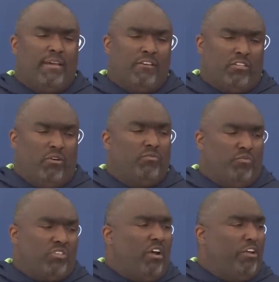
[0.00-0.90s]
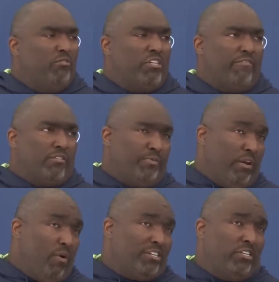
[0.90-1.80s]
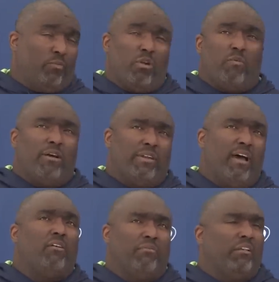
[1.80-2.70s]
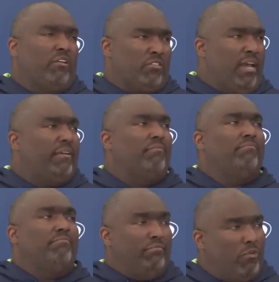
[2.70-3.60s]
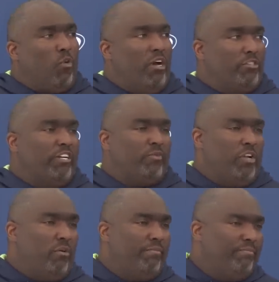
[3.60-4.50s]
So, saw a huge difference play. Watching him run around now, he looks like Quandre as we know him.